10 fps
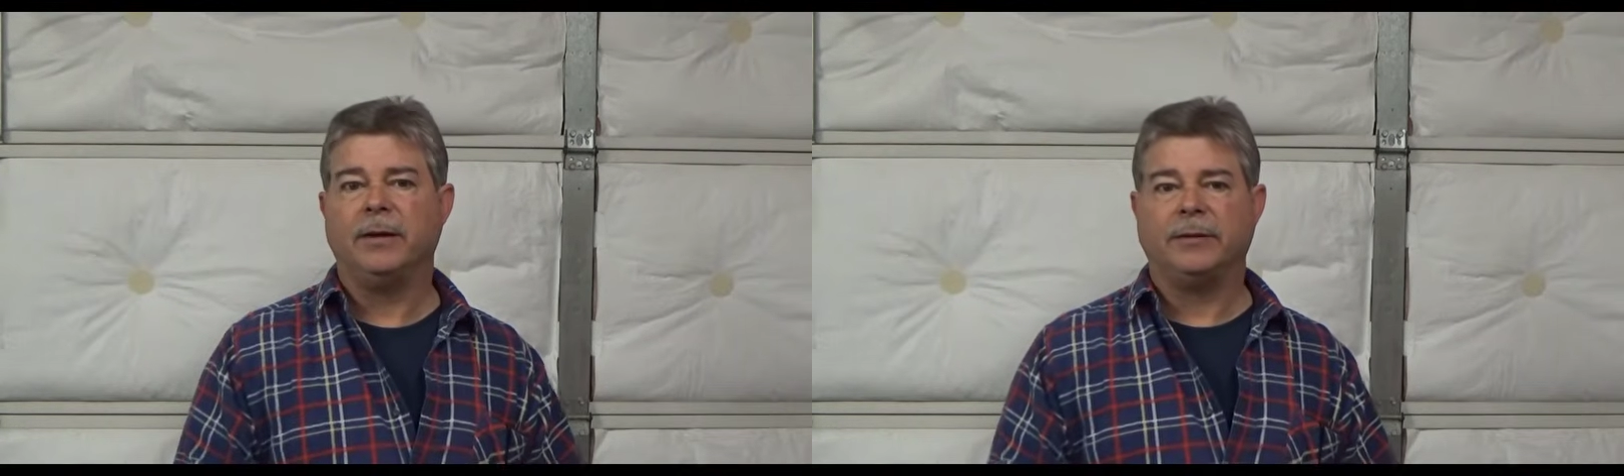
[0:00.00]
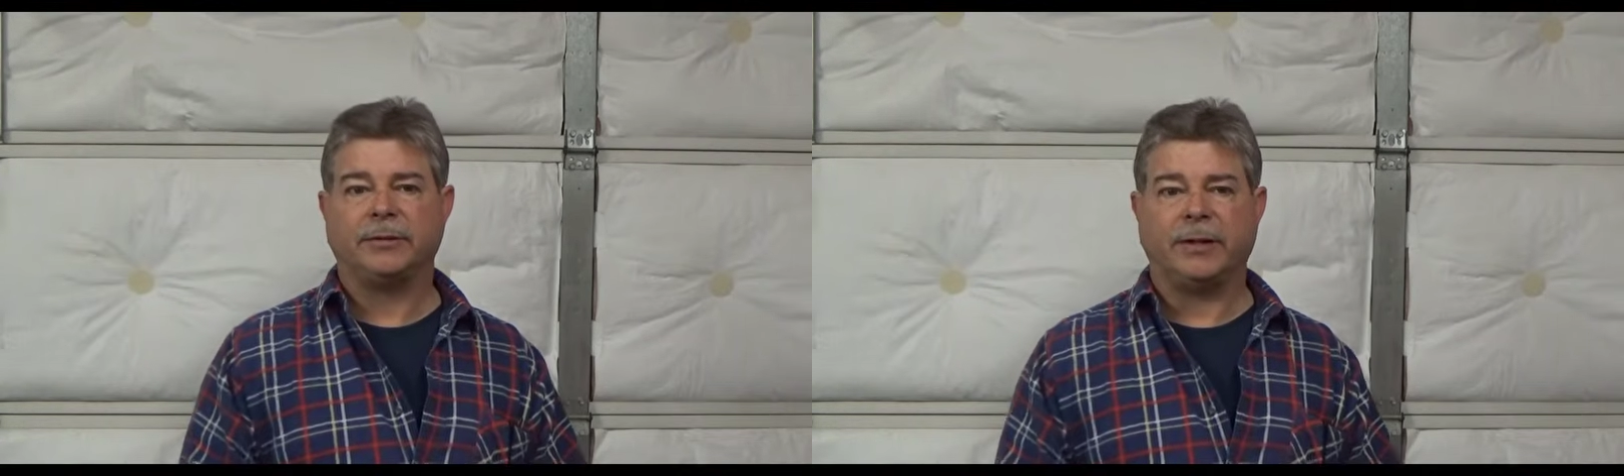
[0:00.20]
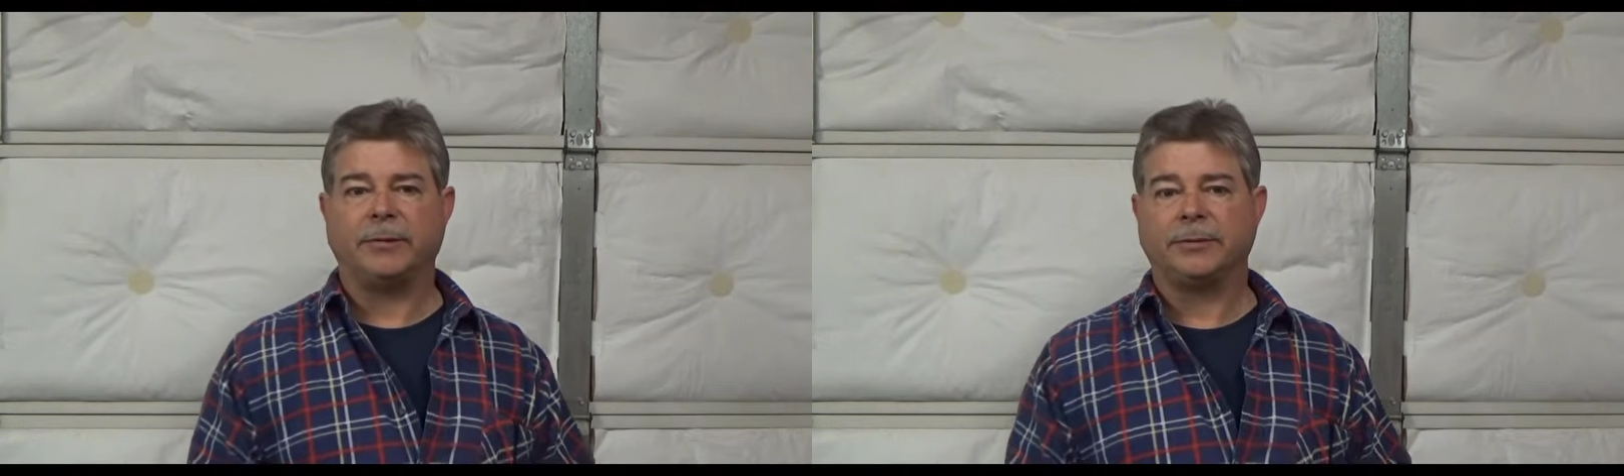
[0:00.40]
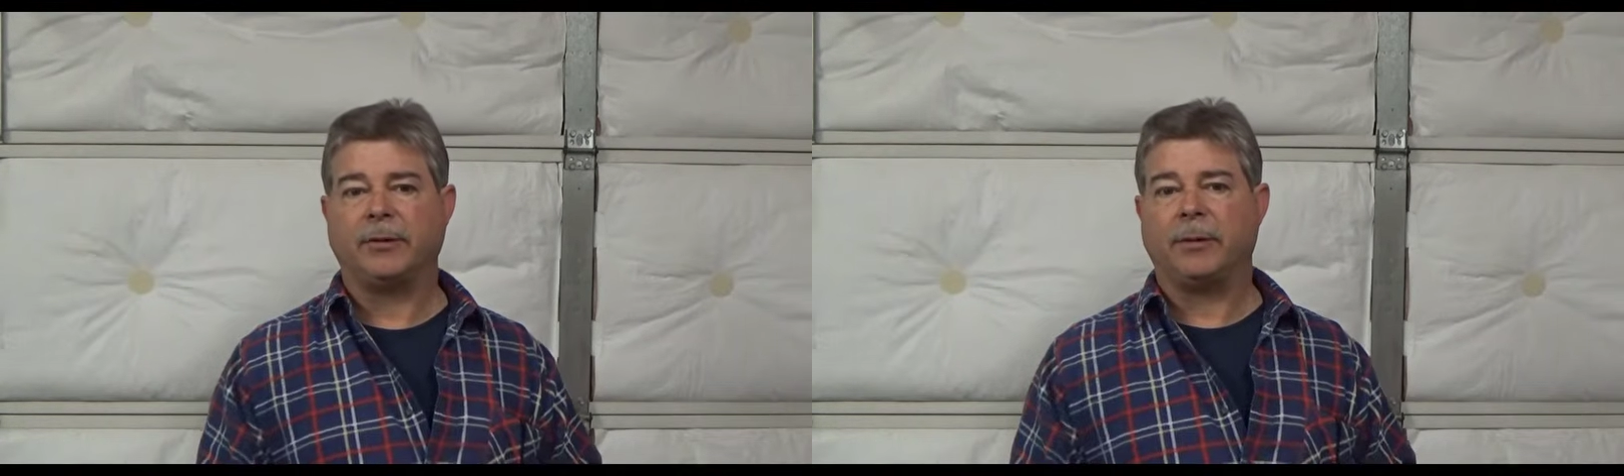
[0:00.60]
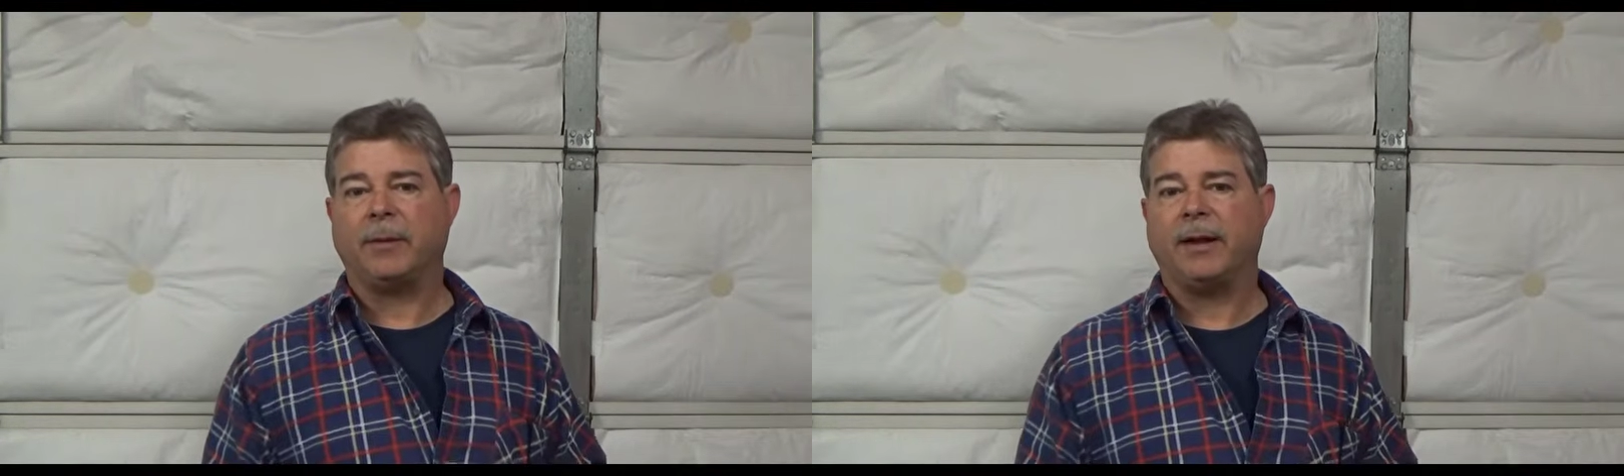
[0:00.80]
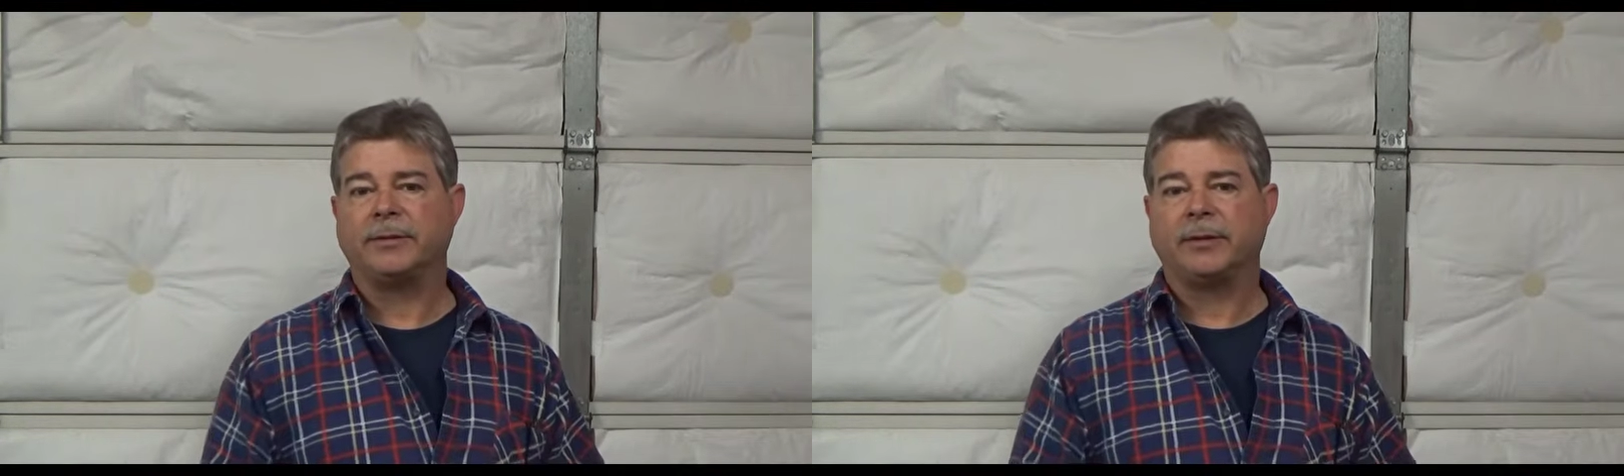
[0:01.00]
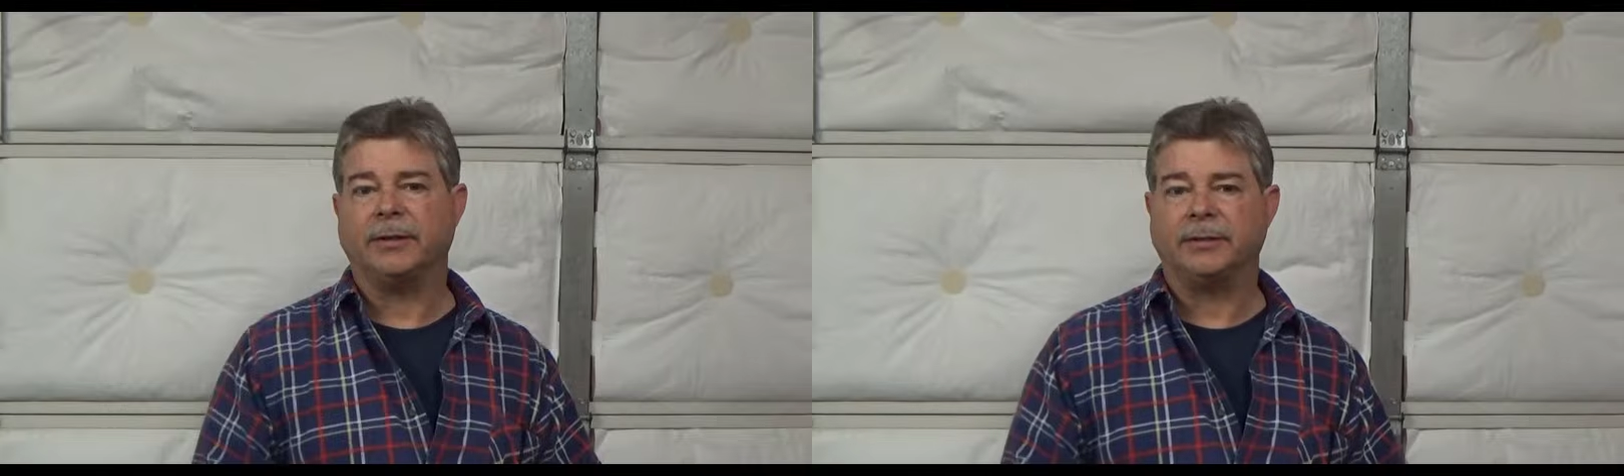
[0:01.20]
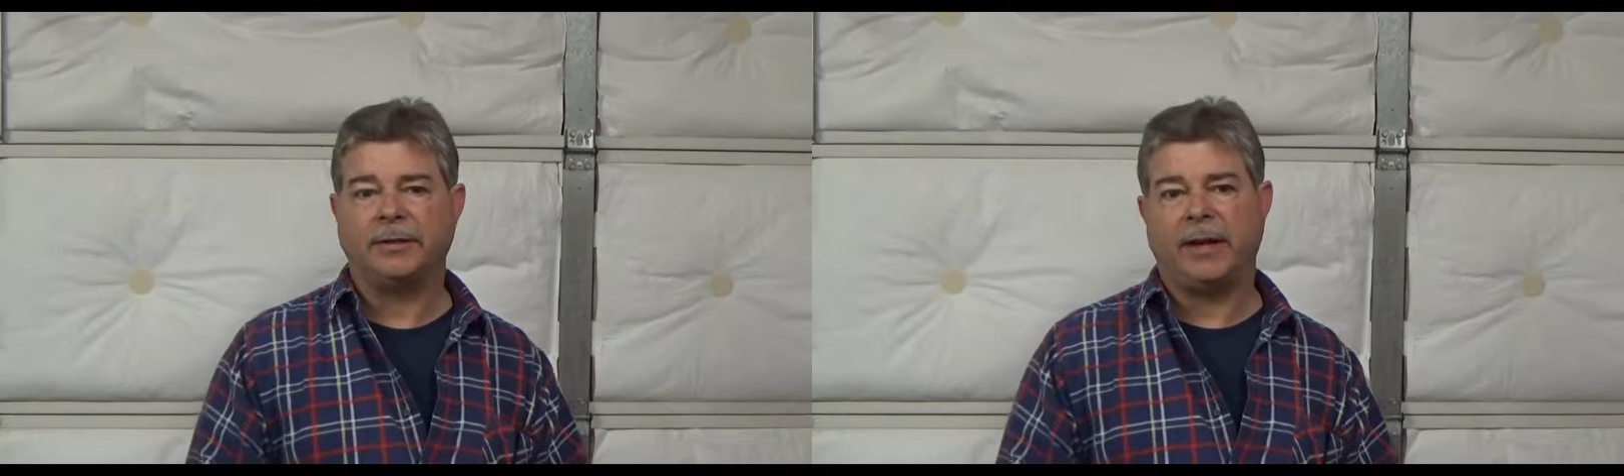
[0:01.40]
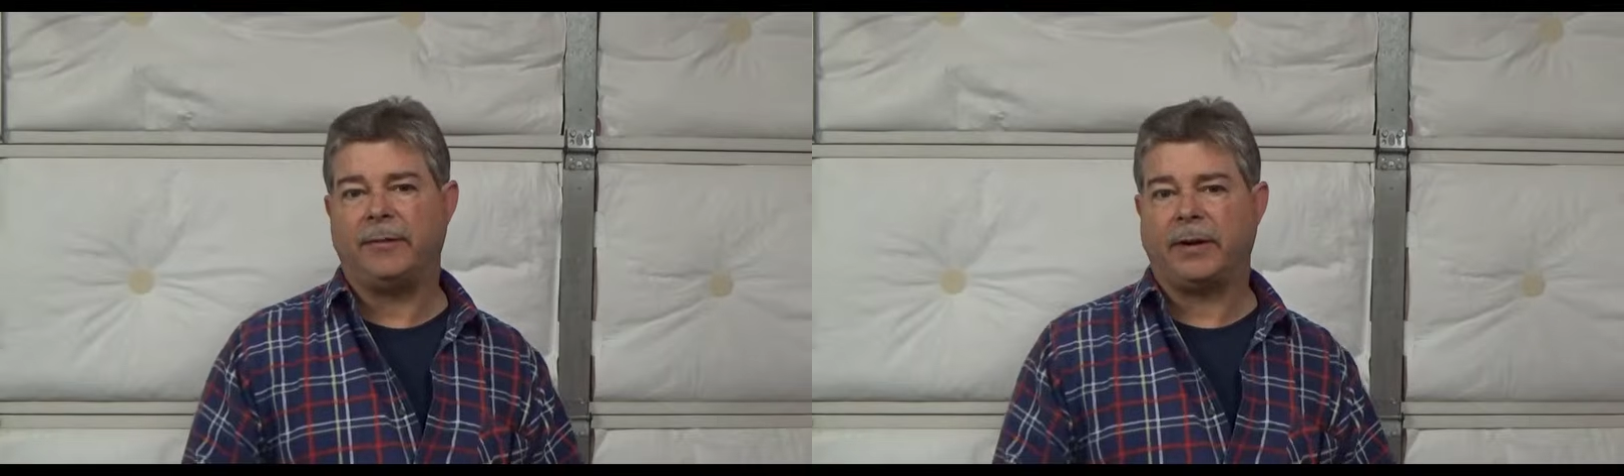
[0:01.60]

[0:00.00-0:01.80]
So that was the only appliance I couldn't save.